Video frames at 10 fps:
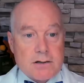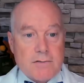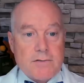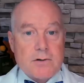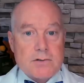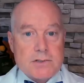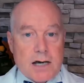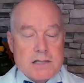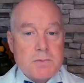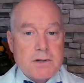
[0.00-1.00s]
of those
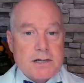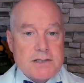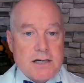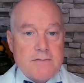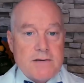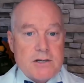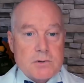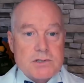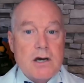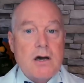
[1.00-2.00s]
hospitalized
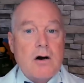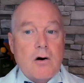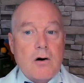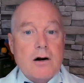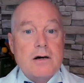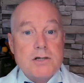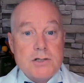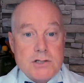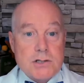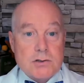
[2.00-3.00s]
individuals are
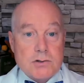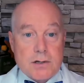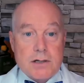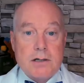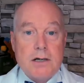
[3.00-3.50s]
children.